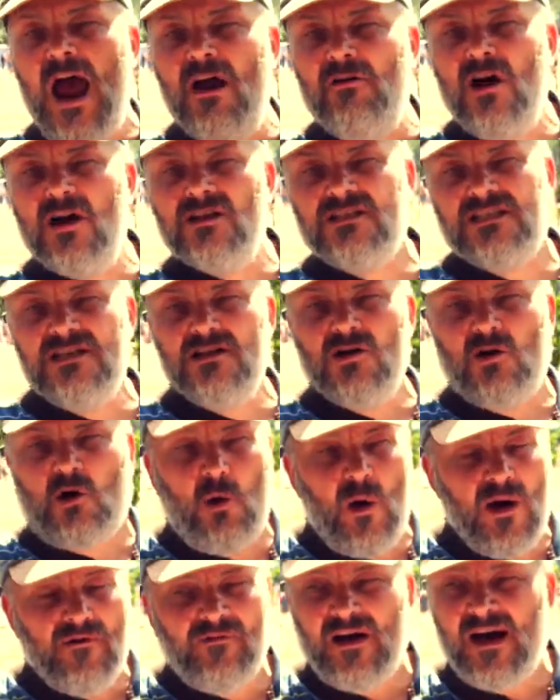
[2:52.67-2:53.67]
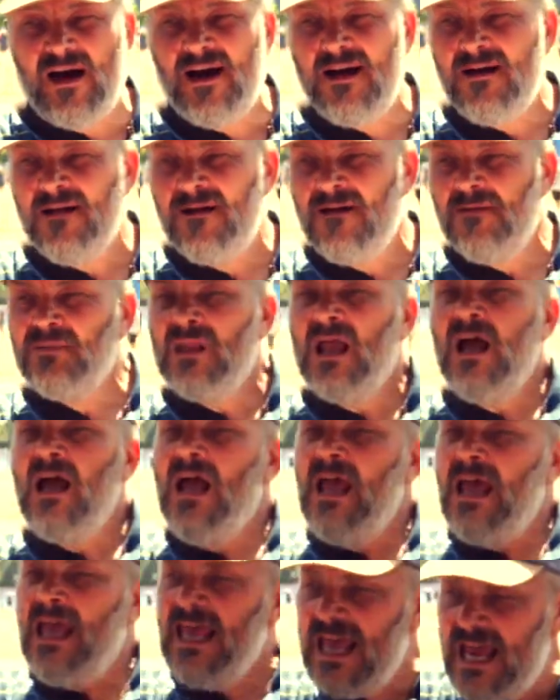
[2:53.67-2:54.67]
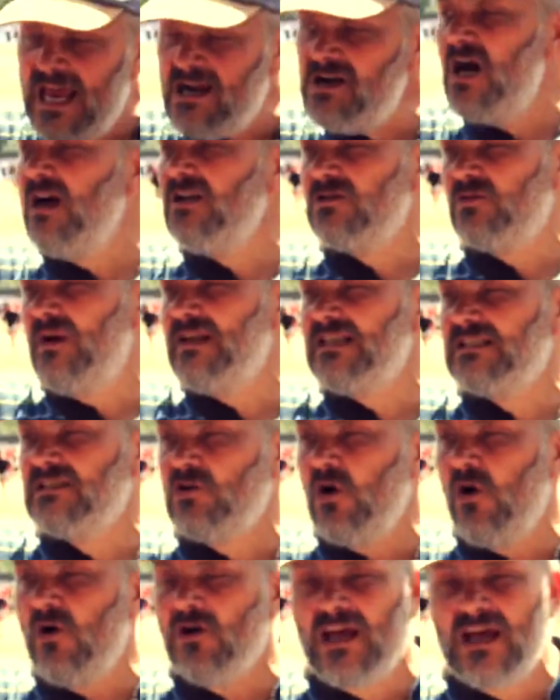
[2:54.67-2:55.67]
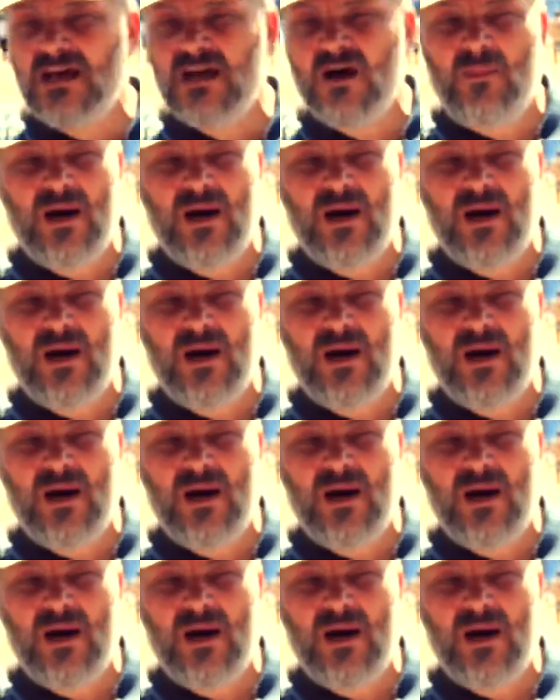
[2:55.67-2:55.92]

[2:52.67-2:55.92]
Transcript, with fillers: arrows in the quiver. He knows what He's talking